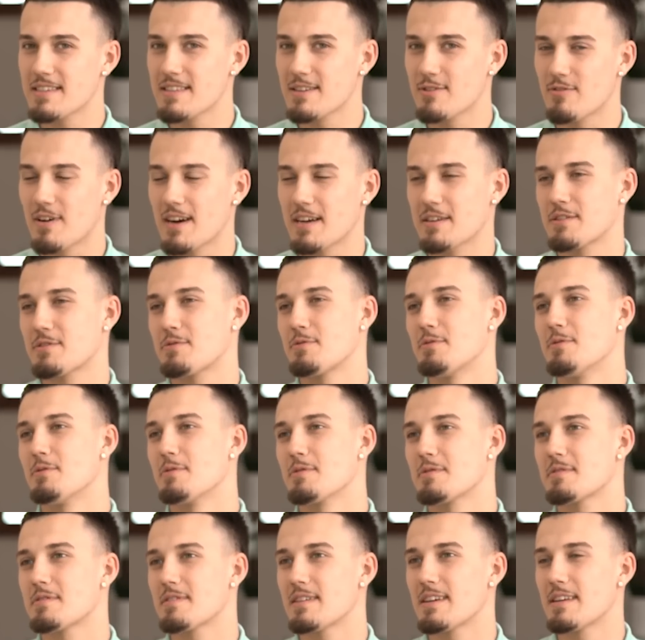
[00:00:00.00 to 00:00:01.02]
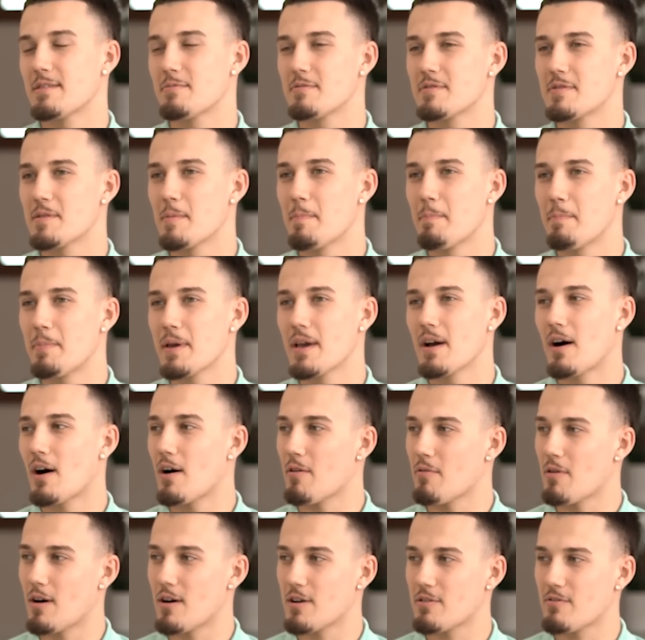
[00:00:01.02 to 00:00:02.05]
to the crash course, and it was the
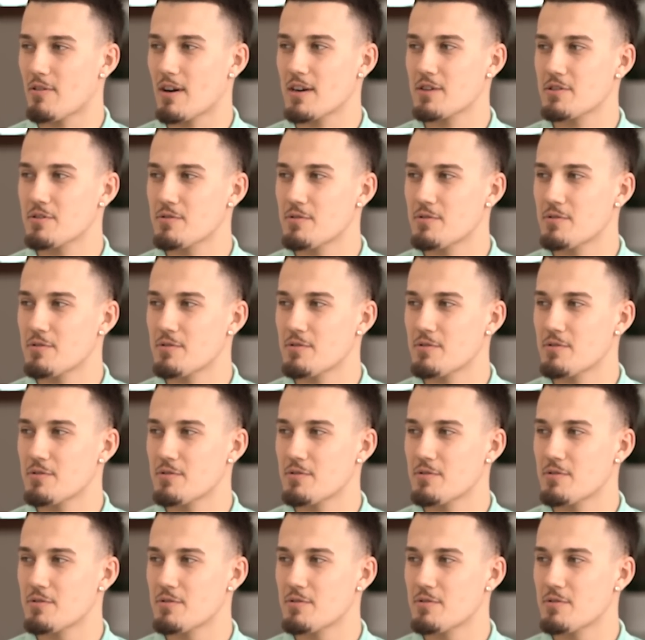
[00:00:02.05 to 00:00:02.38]
BRR crash